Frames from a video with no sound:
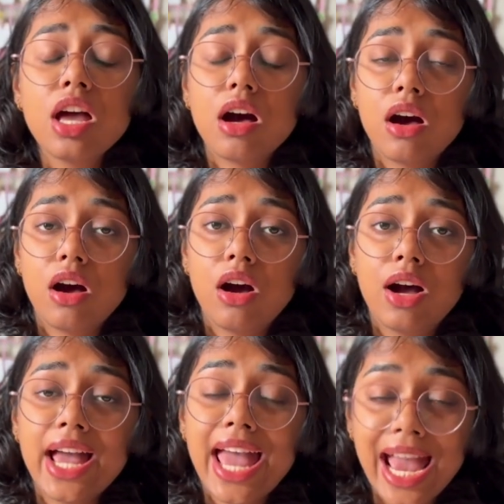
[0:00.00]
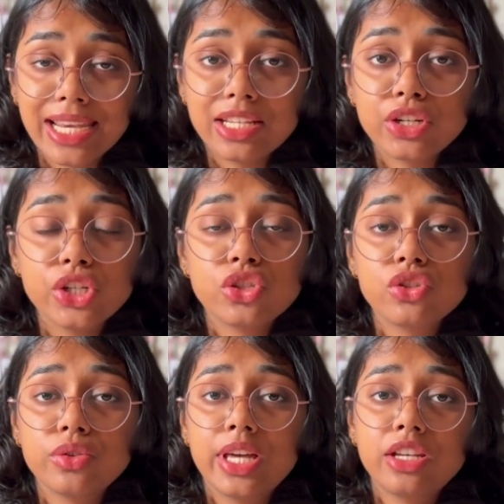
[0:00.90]
And in
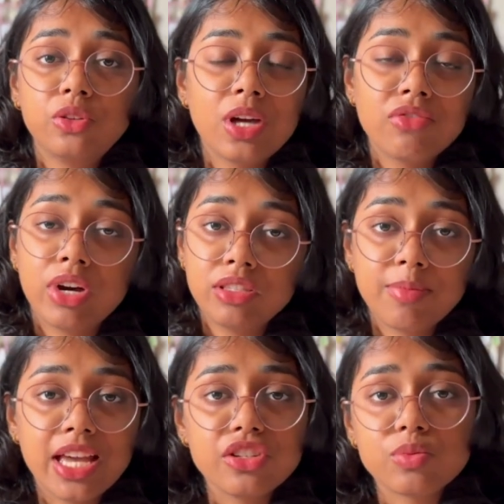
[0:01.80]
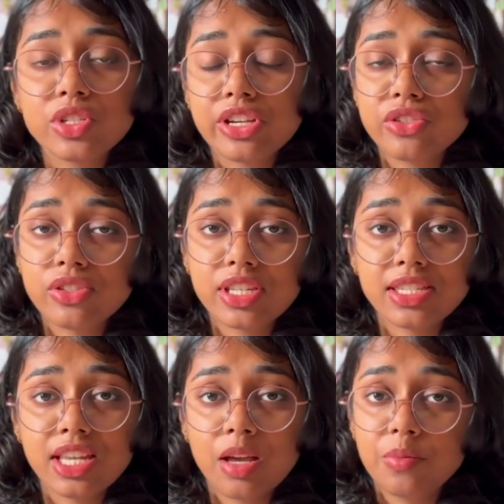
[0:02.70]
addition to that, you have other management entrance
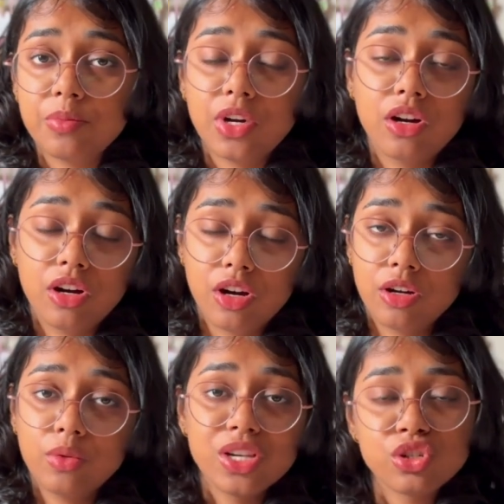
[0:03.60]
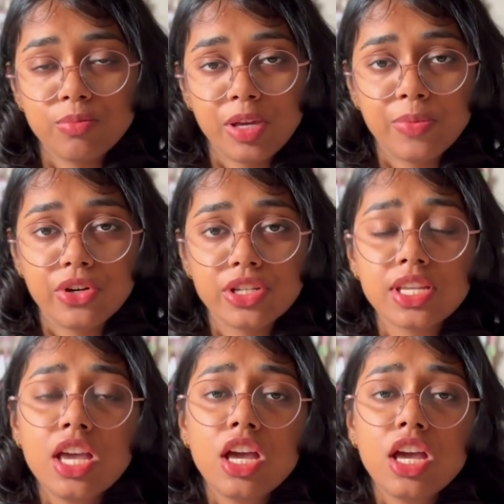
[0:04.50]
exam question papers.